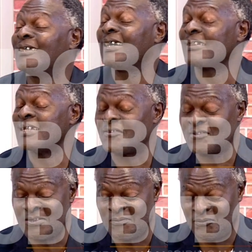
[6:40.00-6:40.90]
at that
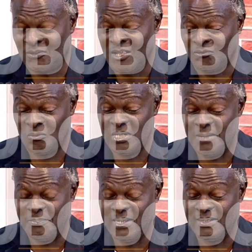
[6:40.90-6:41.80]
service. So what
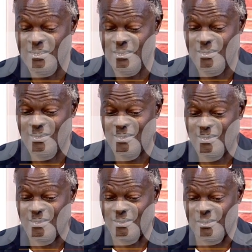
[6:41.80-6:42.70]
happened?
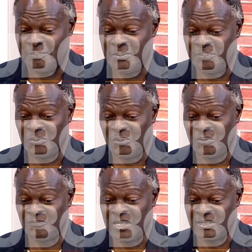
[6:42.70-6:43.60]
The people
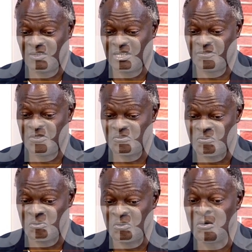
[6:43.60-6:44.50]
of that
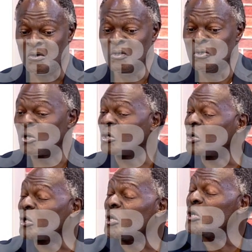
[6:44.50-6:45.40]
cathedral
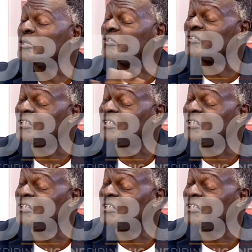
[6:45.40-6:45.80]
closed